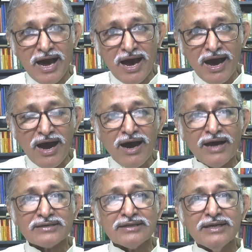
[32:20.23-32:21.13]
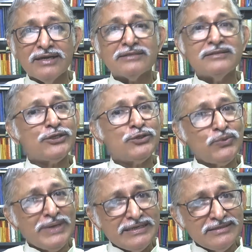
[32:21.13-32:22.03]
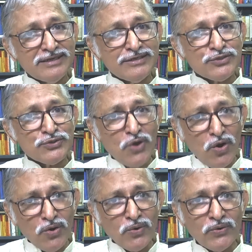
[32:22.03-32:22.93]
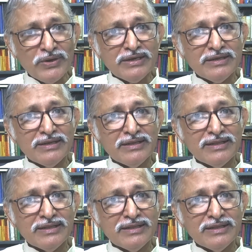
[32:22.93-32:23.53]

are the two-edged sword